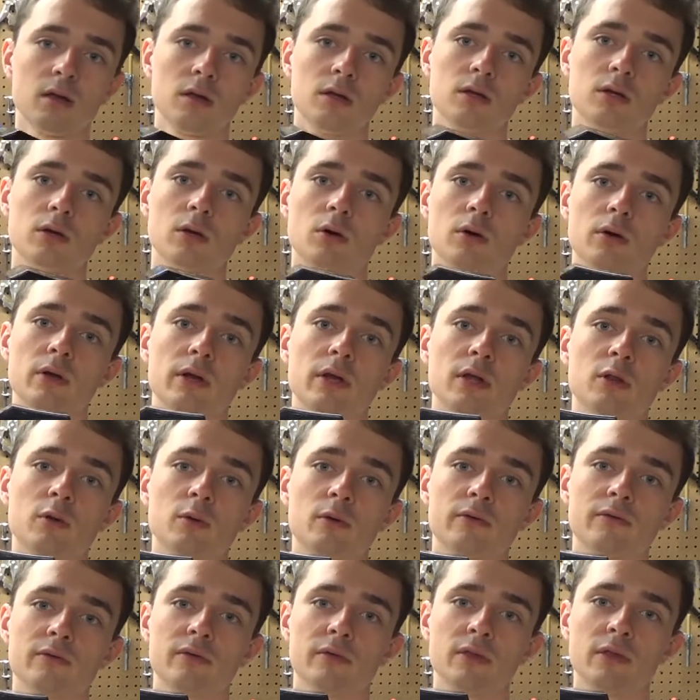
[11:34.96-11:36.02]
you know, another
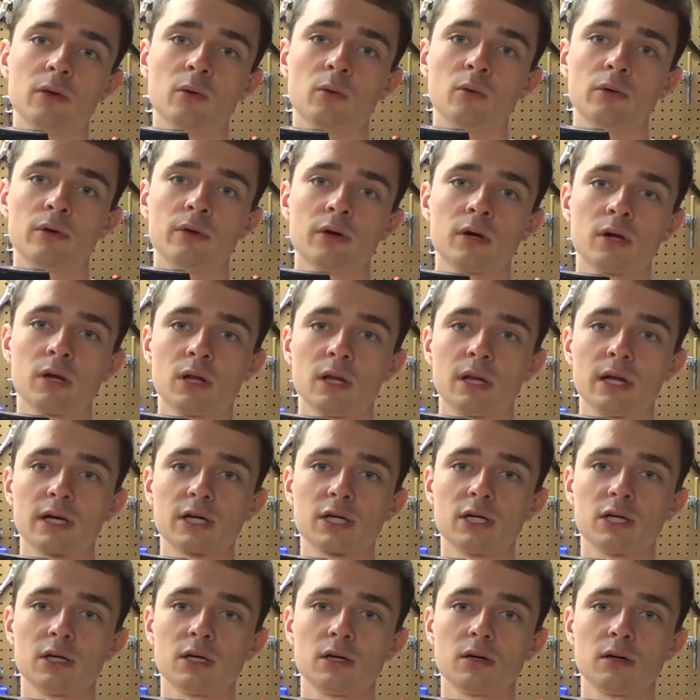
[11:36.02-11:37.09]
one for the older
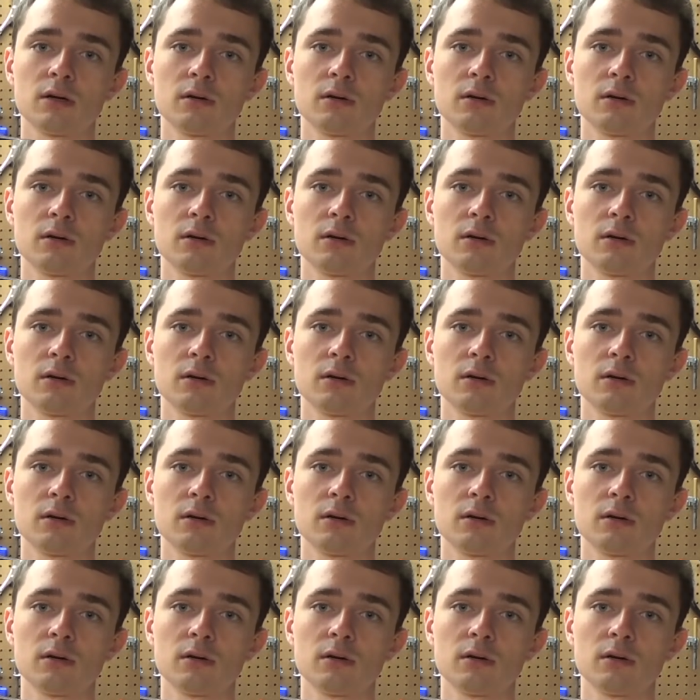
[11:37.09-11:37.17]
collection.